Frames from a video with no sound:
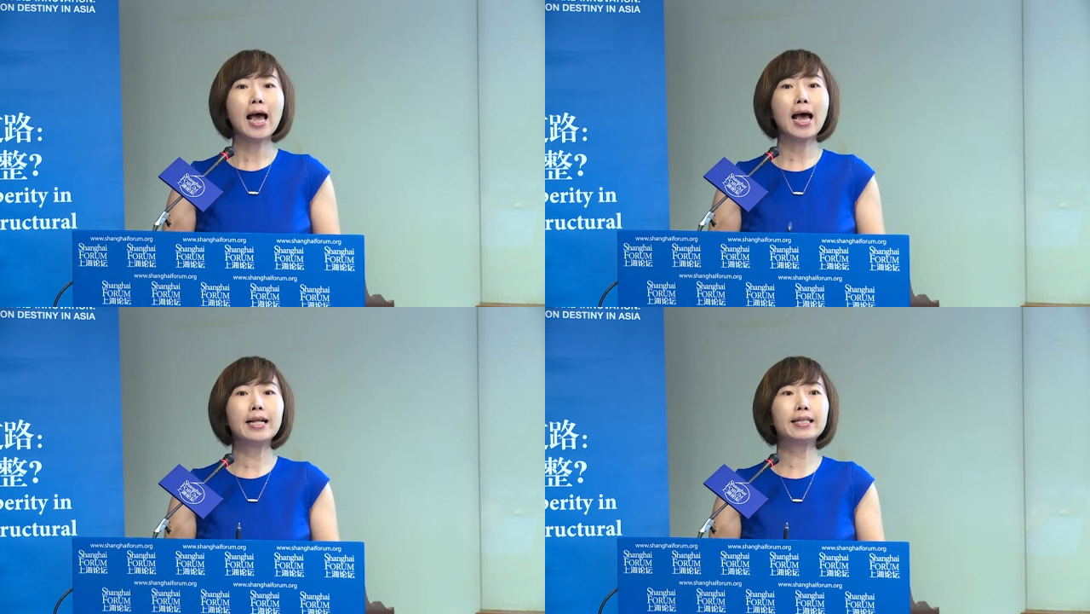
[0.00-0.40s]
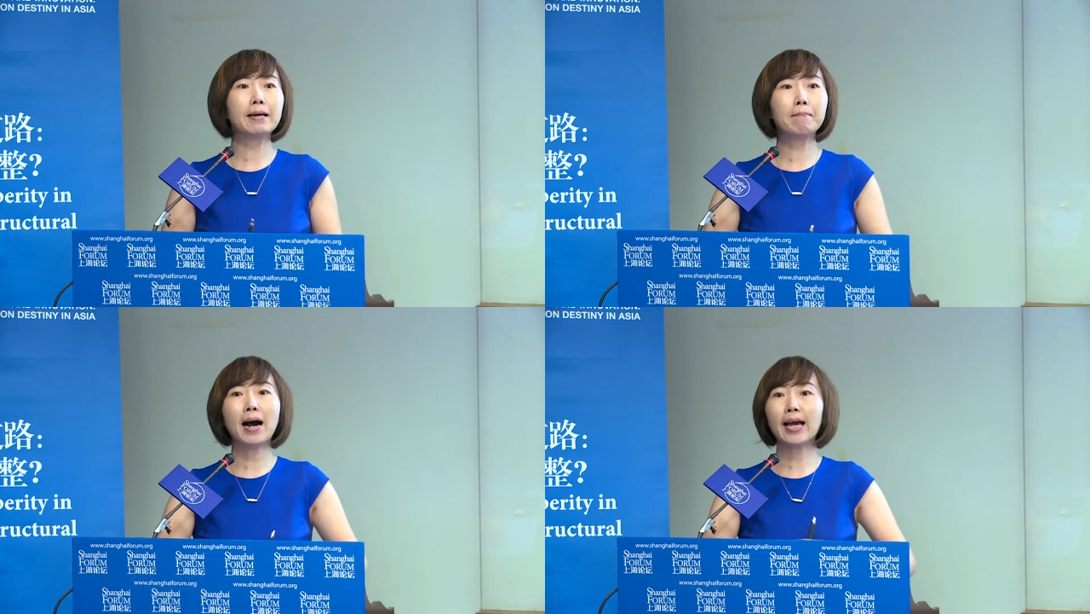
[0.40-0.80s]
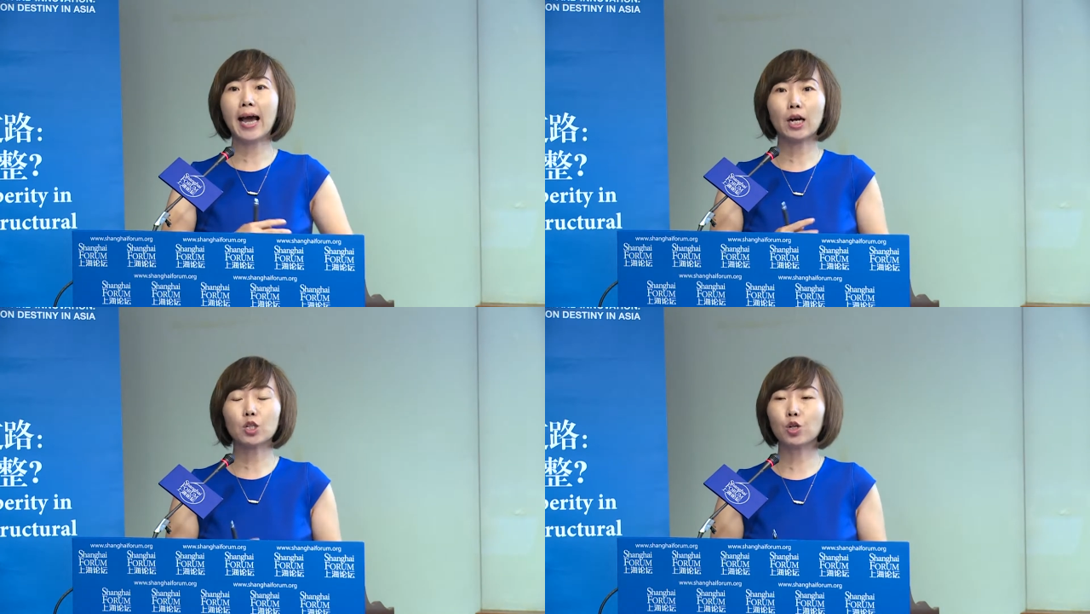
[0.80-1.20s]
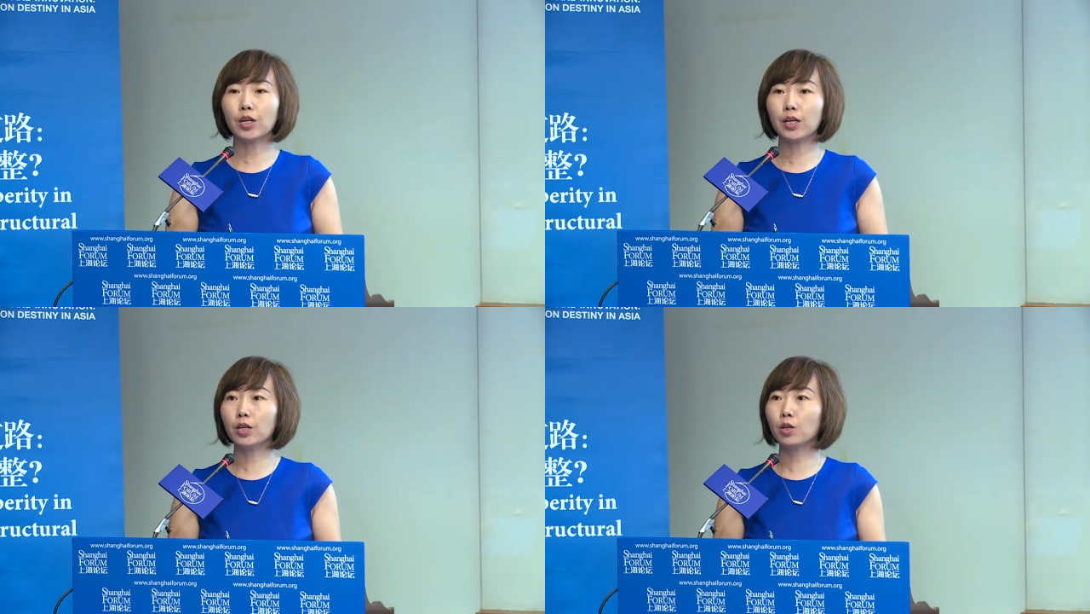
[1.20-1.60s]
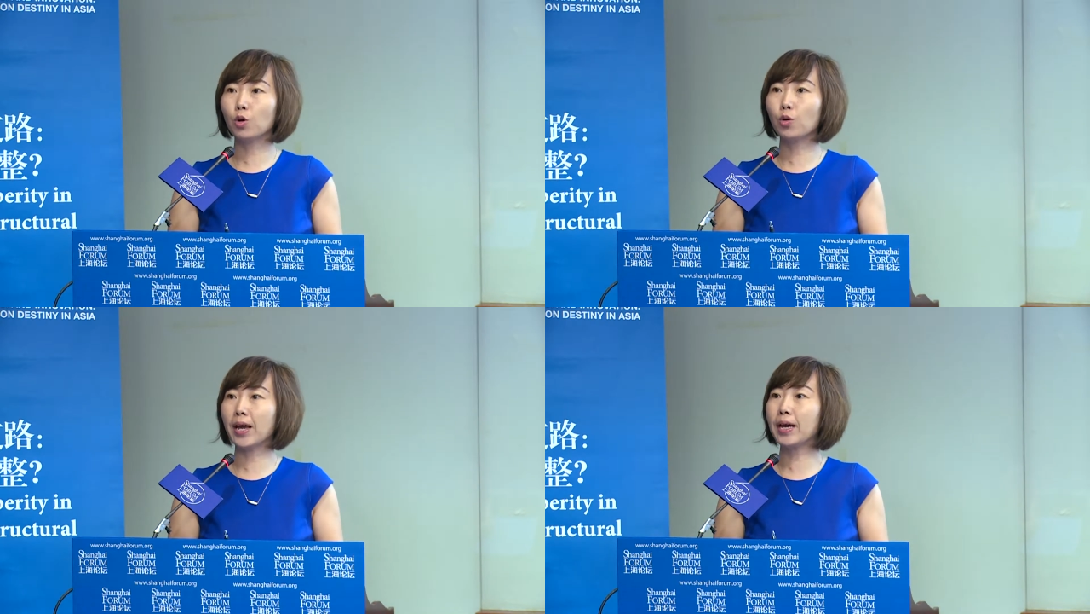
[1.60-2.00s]
And they might actually,
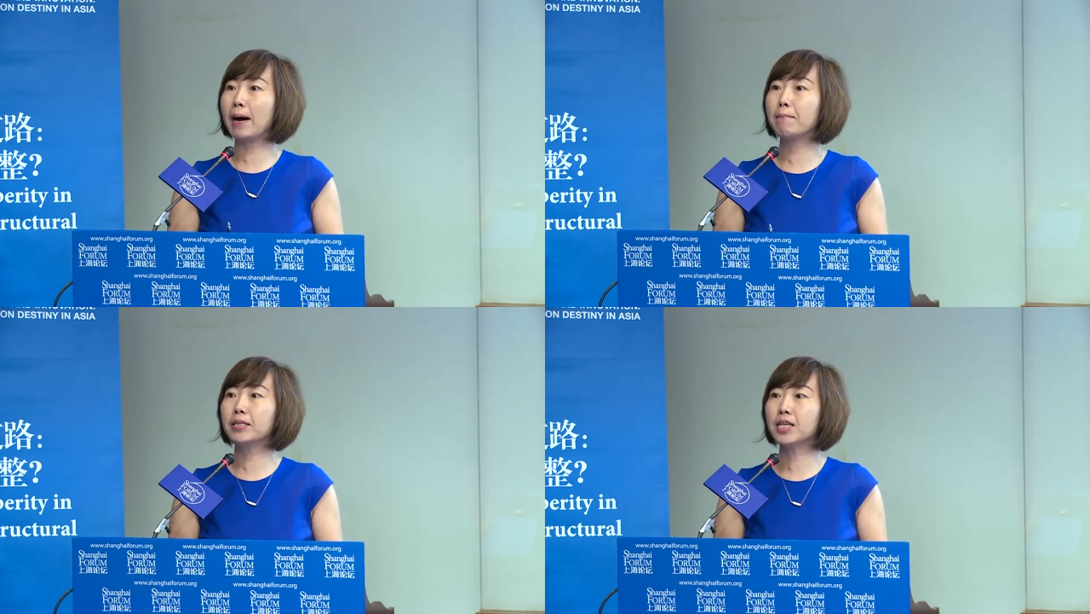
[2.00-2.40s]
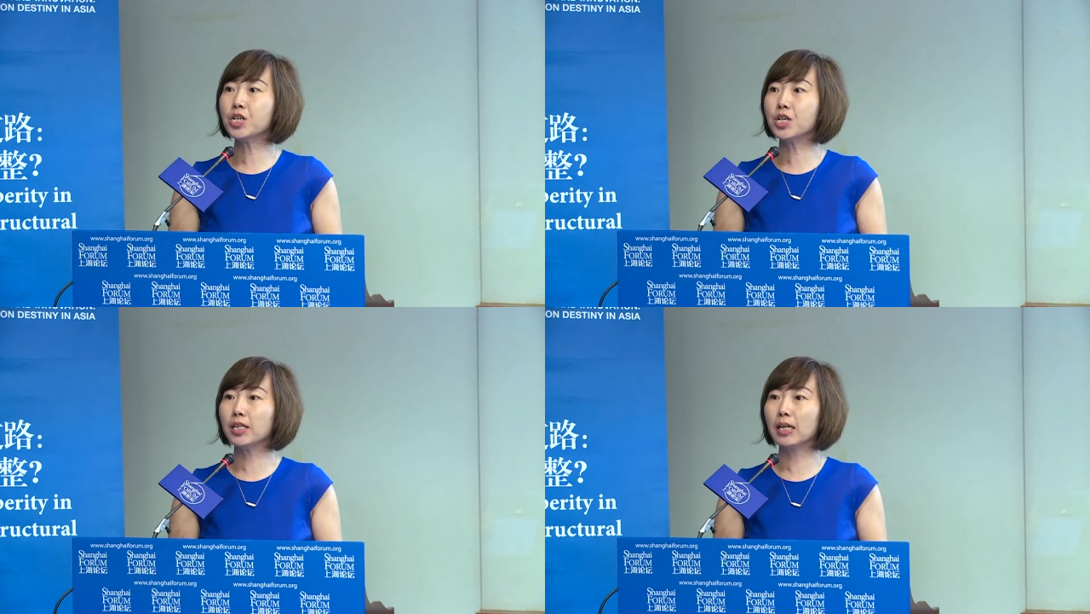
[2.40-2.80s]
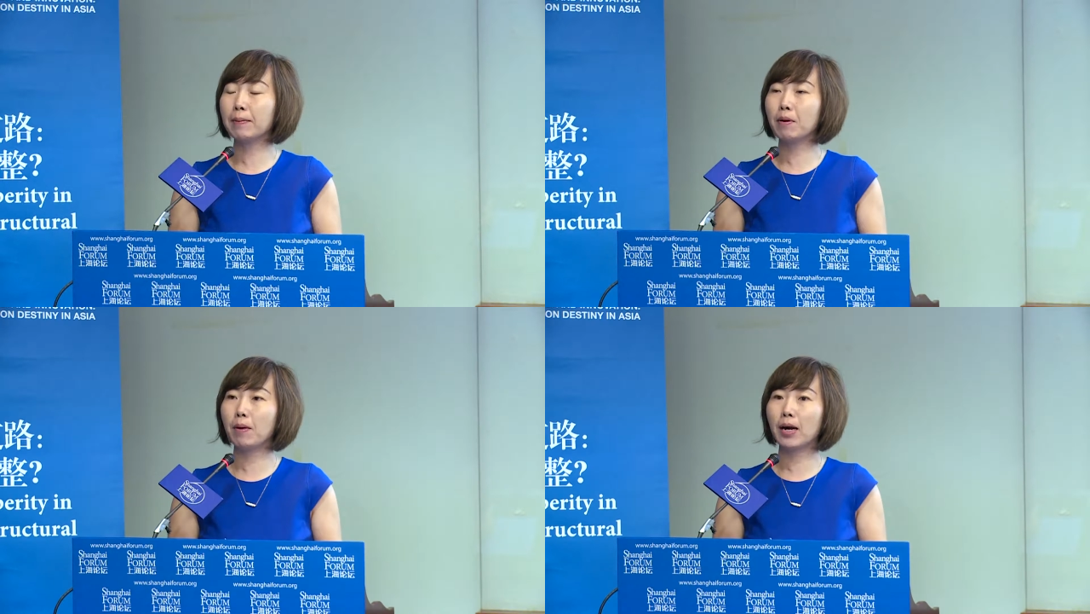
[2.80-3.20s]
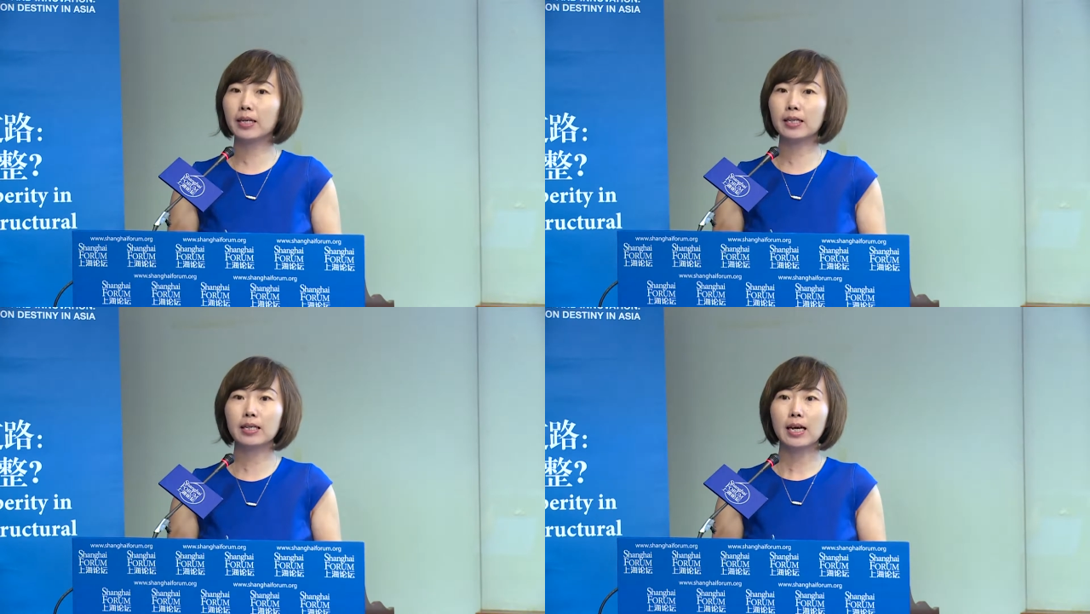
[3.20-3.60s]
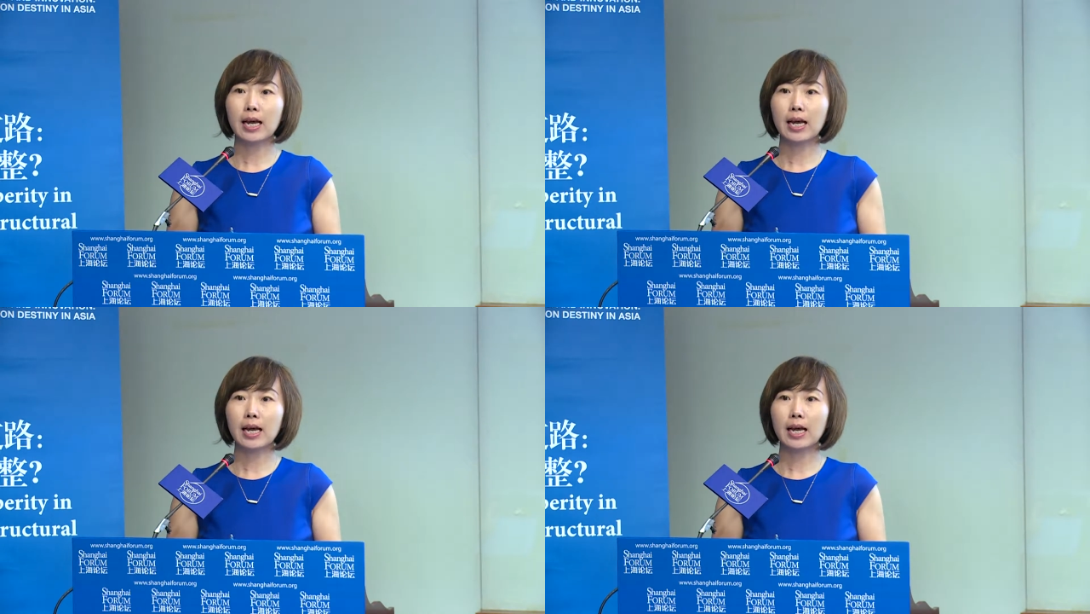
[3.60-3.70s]
create competition in the labor market,